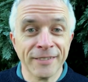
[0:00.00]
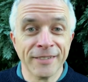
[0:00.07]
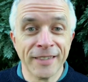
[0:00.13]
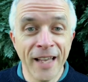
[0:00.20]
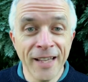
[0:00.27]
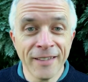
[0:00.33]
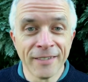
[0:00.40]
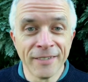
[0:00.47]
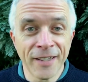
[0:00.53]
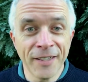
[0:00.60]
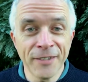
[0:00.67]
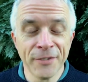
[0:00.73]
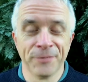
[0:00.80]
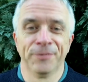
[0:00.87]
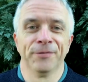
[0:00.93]
Yeah? No?
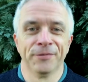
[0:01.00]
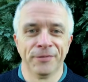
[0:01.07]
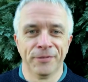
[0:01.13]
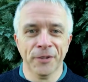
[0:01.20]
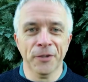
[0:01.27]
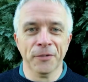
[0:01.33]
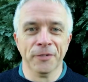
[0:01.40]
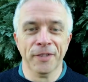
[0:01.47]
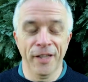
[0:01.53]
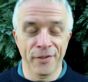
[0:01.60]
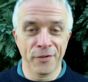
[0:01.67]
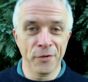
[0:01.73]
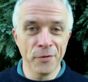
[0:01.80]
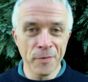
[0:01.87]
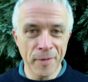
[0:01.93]
Well, let's
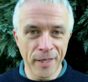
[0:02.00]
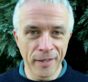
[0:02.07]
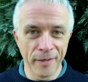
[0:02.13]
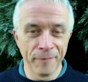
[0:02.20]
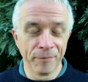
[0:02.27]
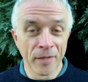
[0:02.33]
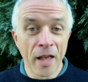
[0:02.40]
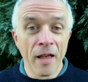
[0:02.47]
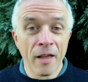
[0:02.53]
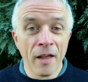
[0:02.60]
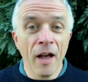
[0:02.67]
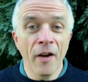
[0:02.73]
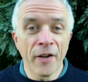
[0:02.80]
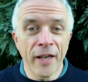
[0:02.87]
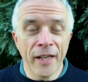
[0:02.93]
talk about it.
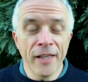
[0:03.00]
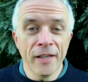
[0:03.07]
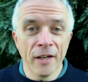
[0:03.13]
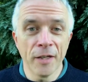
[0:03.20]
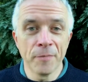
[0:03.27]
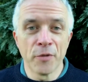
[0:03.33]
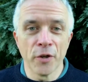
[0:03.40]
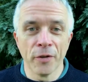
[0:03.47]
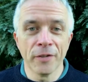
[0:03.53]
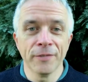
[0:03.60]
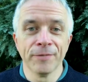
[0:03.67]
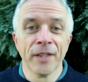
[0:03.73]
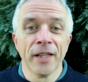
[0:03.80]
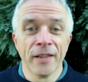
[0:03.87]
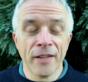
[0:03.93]
Okay, I'm John.
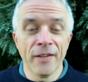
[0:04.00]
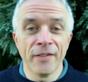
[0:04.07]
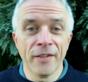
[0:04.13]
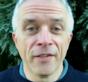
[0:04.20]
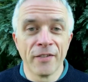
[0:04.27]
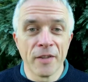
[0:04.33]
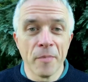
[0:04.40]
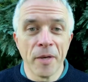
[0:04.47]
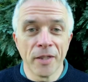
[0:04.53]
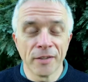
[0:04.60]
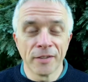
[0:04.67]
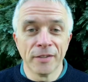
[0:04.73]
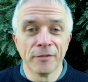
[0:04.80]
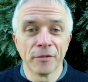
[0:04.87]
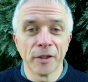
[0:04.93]
This is the
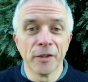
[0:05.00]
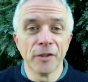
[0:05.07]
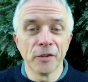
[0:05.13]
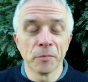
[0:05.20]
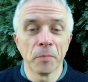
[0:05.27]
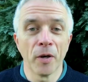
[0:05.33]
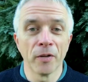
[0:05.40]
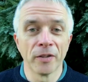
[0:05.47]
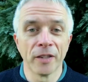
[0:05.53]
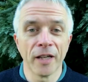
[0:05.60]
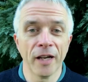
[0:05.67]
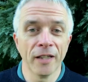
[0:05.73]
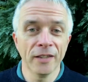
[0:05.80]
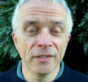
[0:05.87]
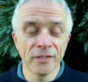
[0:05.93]
Marketing for Owners
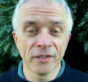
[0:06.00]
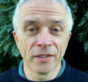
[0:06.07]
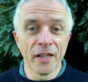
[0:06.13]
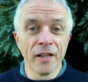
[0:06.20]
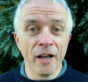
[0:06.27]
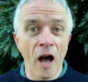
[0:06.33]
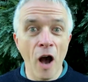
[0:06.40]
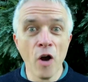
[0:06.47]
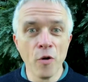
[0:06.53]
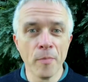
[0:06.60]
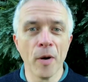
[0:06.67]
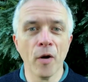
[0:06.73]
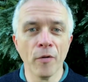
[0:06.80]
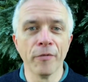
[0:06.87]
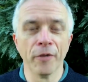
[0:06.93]
podcast, home
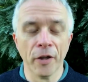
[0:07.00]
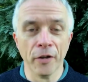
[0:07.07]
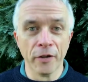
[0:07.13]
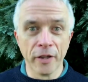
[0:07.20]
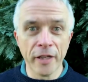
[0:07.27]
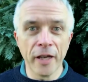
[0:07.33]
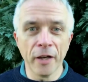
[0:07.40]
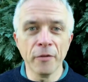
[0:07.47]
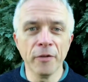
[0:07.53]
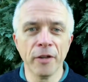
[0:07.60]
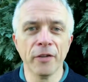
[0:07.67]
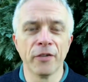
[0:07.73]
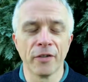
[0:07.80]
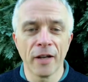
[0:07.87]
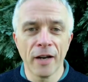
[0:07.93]
of the
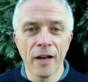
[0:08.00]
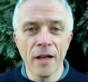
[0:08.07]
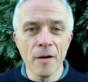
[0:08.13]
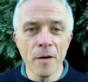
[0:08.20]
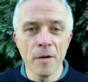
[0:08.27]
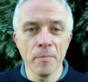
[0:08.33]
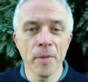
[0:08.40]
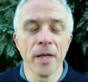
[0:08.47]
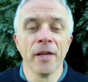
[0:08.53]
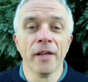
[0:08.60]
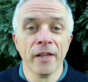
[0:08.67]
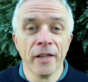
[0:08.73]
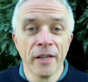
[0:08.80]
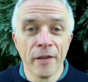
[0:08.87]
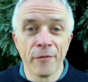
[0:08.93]
Owners Club.
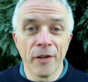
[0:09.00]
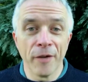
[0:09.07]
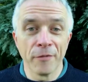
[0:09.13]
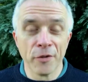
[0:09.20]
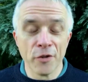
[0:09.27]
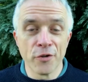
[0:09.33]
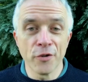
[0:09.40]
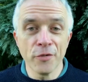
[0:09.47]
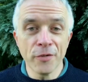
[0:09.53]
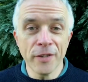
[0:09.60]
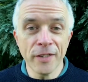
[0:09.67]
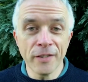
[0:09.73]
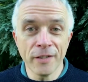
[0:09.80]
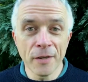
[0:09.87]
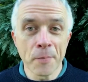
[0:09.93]
If you haven't
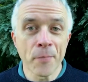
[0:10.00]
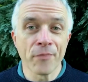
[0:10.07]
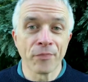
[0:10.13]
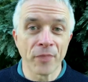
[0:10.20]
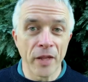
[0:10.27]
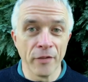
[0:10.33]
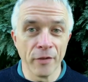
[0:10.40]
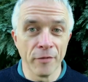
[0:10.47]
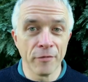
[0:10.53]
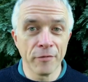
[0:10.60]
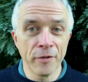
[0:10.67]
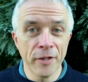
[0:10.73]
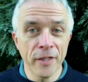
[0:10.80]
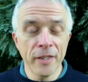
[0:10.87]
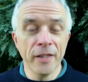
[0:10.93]
joined, there's a
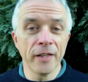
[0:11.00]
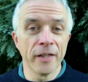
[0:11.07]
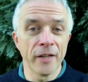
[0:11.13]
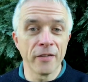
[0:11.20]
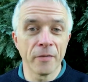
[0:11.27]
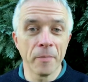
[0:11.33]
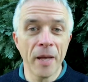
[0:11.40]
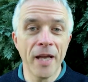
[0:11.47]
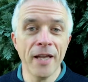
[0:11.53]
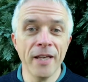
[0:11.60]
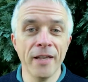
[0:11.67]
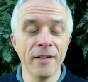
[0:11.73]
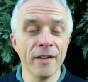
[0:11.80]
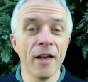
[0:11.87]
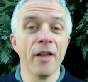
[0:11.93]
free and there's a
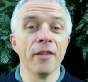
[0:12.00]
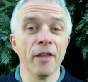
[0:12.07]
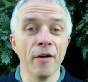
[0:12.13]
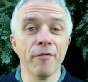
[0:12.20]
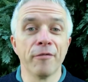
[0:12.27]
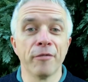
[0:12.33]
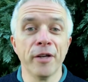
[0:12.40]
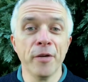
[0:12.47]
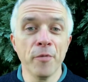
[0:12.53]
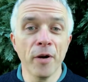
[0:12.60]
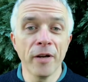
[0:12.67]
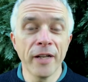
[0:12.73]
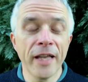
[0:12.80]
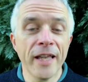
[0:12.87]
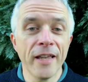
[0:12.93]
paid. The free
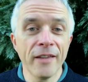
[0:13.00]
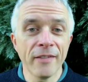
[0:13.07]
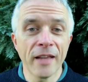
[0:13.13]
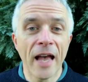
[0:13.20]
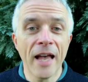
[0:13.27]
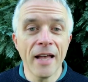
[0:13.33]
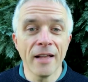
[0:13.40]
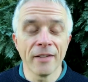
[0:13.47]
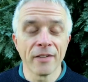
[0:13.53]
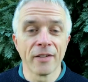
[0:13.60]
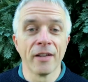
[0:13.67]
one is at